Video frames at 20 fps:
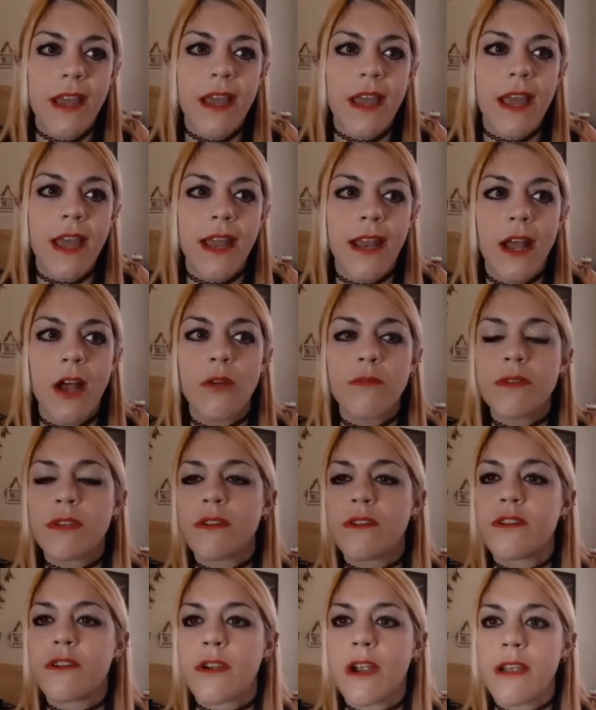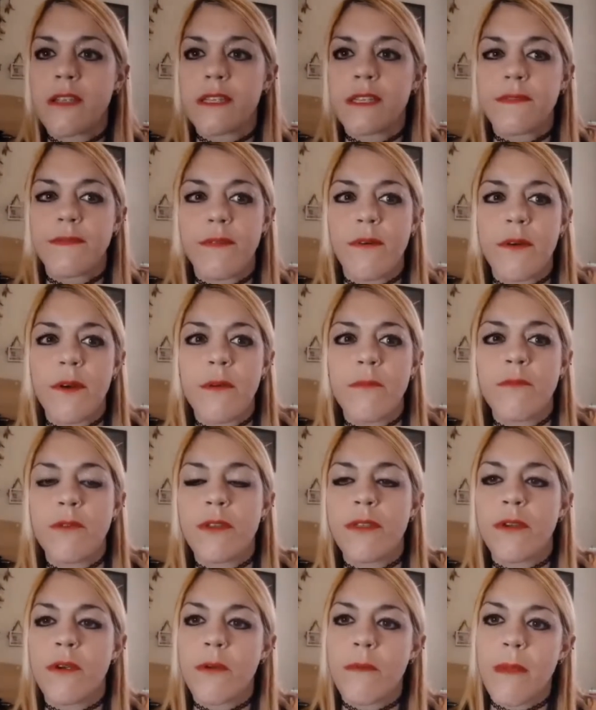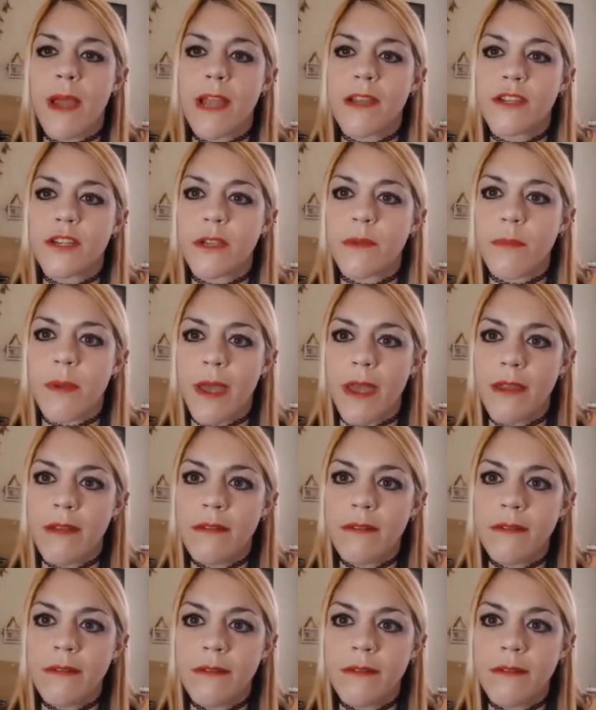and helps her transform with her magic pen.